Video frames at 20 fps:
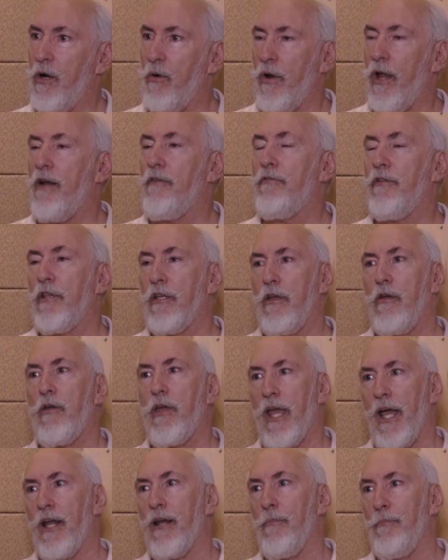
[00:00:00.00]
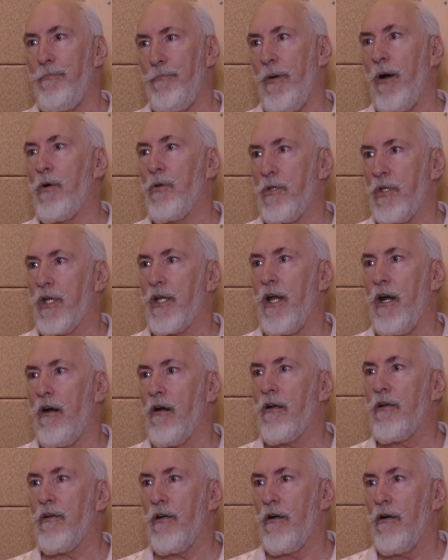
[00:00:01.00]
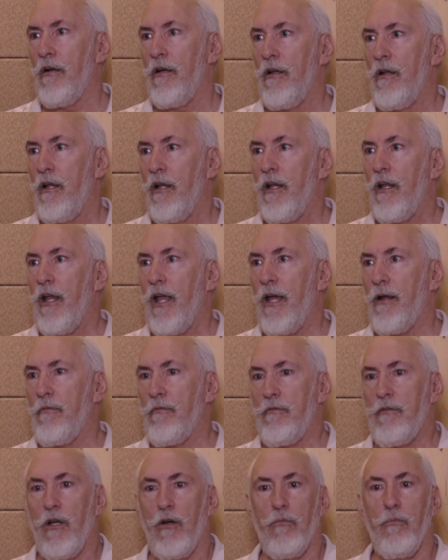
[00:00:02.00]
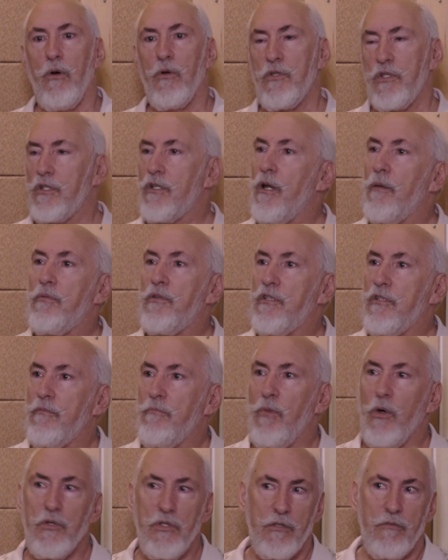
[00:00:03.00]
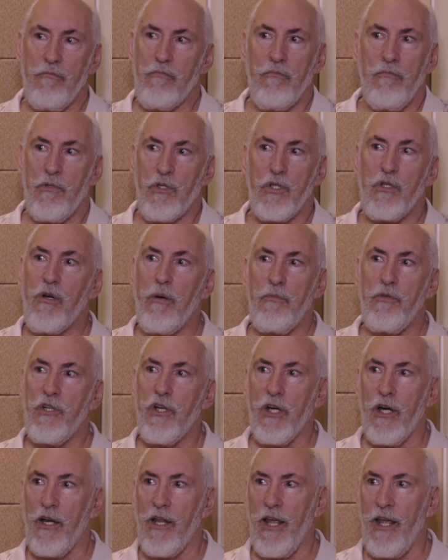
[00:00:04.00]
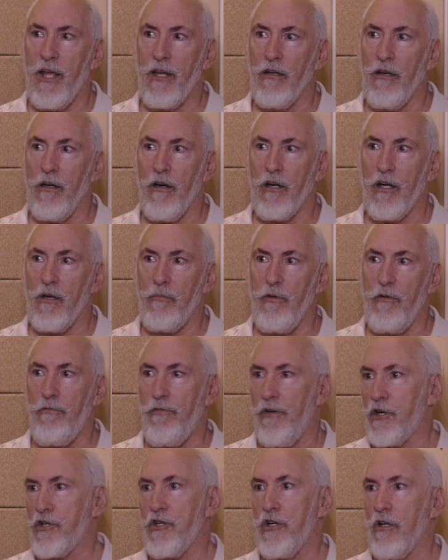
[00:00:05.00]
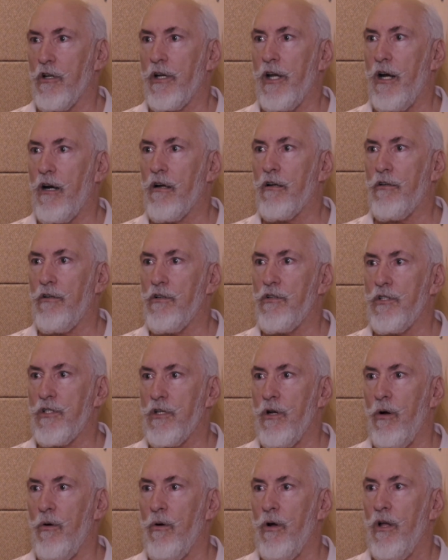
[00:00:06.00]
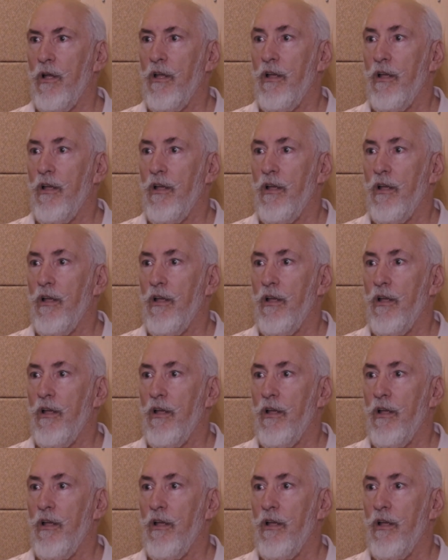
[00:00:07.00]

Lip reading: everything you can about the character. Okay. And, most scripts you're going to handle are going to be fictional characters. So